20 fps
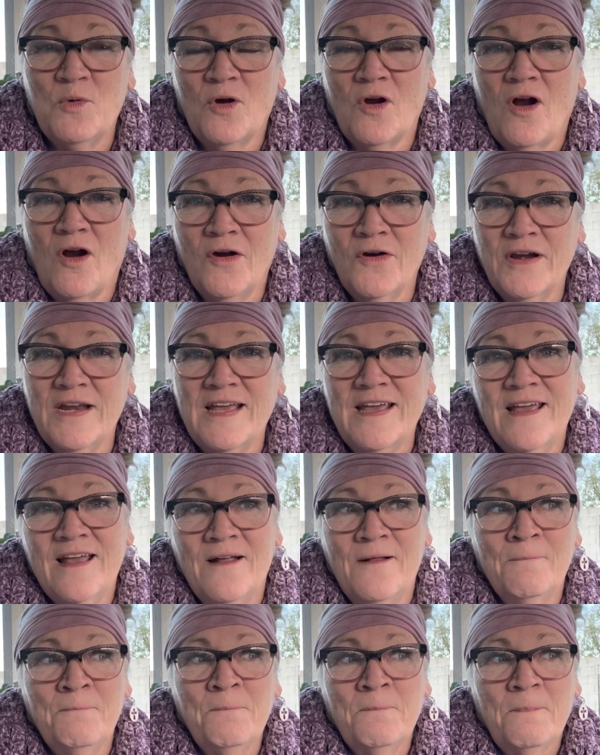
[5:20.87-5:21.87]
We're already
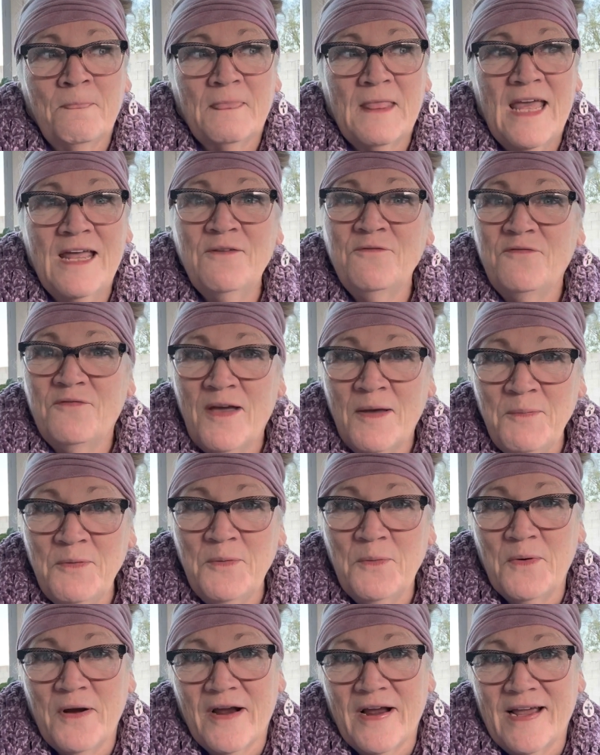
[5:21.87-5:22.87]
in
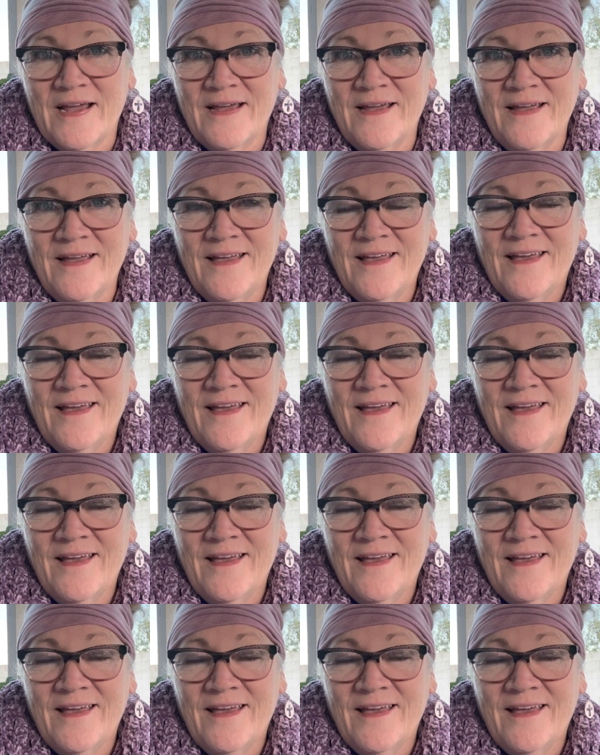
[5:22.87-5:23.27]
February